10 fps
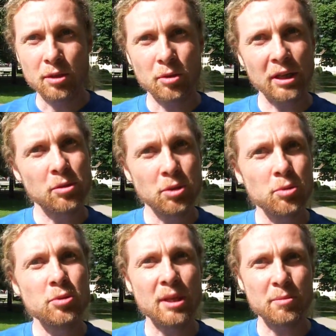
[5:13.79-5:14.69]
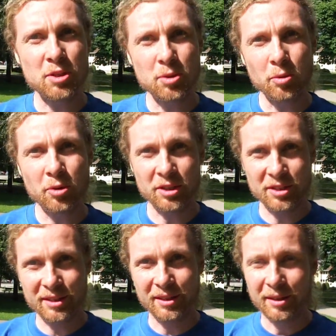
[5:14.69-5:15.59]
Try to do some
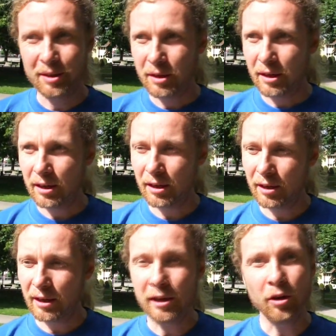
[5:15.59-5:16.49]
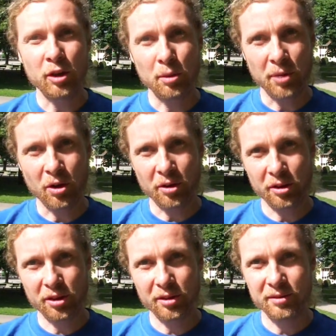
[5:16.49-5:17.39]
stories along the
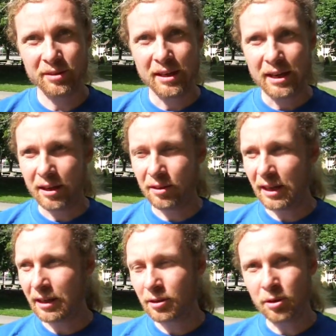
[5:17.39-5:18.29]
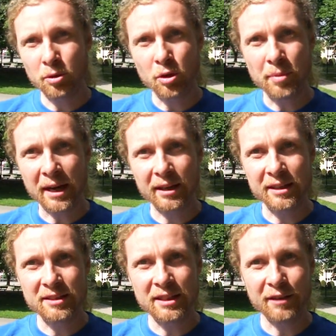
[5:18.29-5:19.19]
path, and then you'll go back
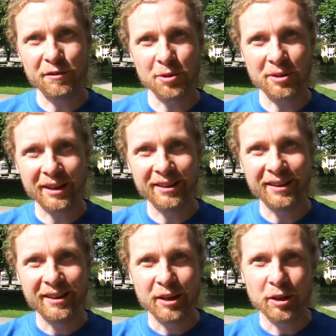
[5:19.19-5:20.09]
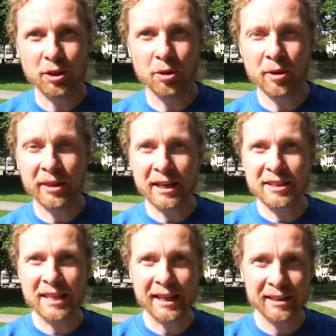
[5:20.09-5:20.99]
and see if you can go the
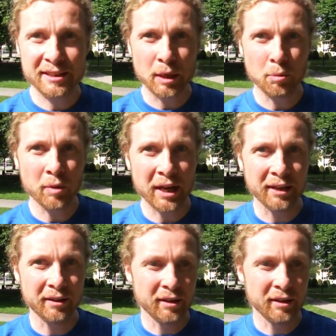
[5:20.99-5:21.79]
exactly same way